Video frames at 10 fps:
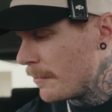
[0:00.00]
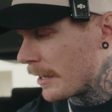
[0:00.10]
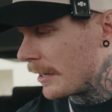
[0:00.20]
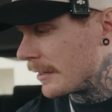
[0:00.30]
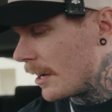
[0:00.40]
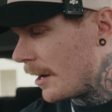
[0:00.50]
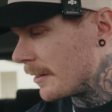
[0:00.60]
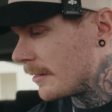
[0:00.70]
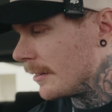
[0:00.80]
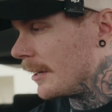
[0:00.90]
because
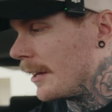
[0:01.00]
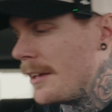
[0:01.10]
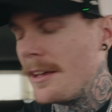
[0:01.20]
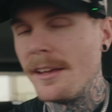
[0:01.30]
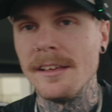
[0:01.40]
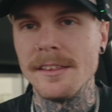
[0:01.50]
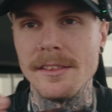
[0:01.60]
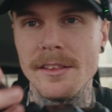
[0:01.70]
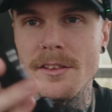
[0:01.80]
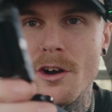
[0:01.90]
honestly,
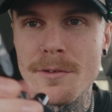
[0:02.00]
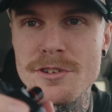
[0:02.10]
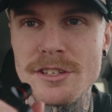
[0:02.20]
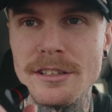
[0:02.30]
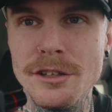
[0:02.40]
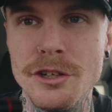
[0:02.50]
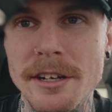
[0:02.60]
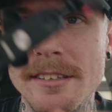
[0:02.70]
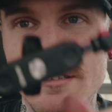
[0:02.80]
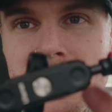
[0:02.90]
the arm just
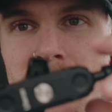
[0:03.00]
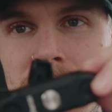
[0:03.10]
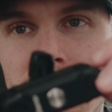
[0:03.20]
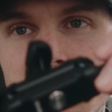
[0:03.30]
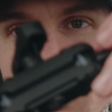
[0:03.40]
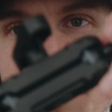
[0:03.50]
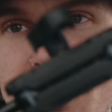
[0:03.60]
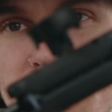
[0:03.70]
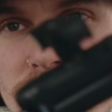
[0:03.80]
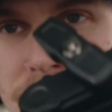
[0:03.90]
looks so
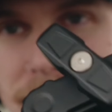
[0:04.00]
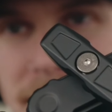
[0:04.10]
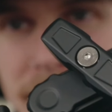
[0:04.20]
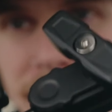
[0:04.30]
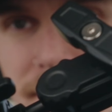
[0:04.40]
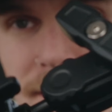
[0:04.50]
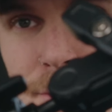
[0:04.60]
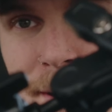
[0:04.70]
much sturdier. It's a little